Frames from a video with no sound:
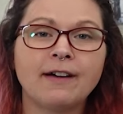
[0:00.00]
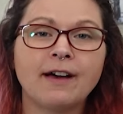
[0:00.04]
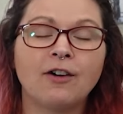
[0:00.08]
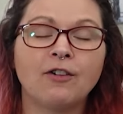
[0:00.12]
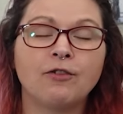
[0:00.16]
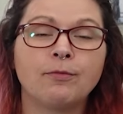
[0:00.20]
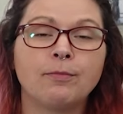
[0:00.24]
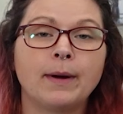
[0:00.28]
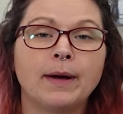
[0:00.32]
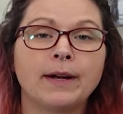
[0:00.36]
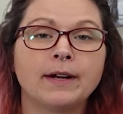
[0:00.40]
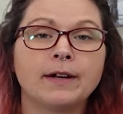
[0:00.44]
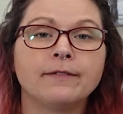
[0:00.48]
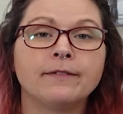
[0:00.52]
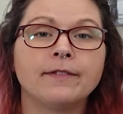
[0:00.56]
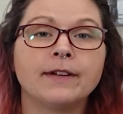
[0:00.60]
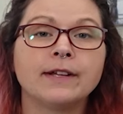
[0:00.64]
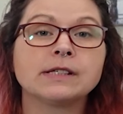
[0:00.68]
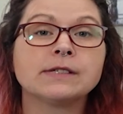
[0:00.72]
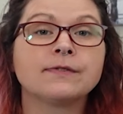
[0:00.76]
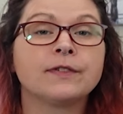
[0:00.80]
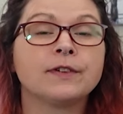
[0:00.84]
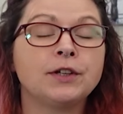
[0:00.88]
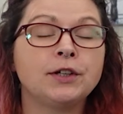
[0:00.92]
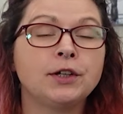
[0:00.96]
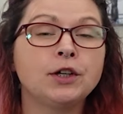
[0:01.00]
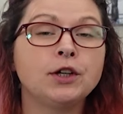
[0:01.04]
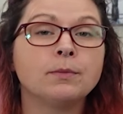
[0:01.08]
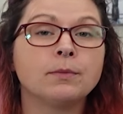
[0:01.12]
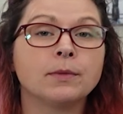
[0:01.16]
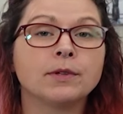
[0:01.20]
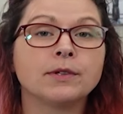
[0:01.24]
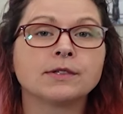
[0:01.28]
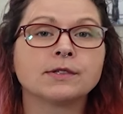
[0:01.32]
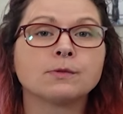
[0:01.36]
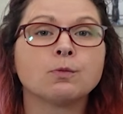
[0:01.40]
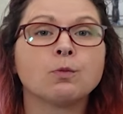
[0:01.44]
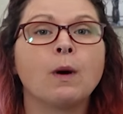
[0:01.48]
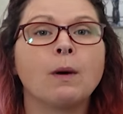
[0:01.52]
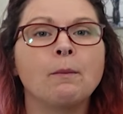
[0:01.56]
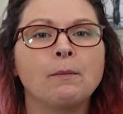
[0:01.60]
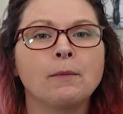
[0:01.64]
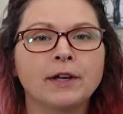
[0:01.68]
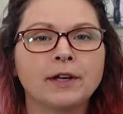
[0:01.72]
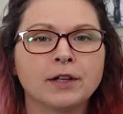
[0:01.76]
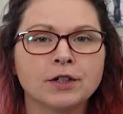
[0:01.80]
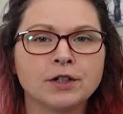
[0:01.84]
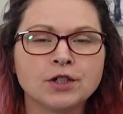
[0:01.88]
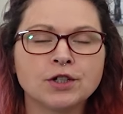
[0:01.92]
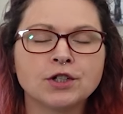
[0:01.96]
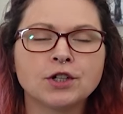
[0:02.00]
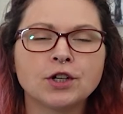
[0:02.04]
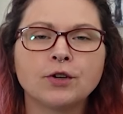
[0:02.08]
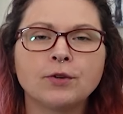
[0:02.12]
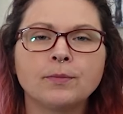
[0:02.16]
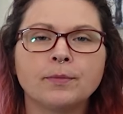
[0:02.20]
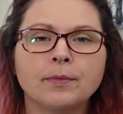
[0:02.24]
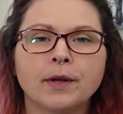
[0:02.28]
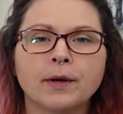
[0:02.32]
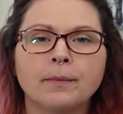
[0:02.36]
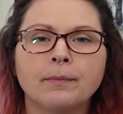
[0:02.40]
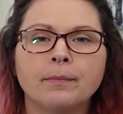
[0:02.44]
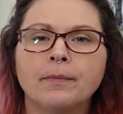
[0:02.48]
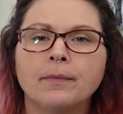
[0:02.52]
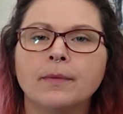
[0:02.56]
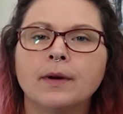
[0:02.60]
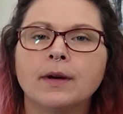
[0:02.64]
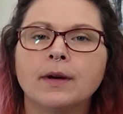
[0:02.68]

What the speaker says: health benefits for humans when we consume them.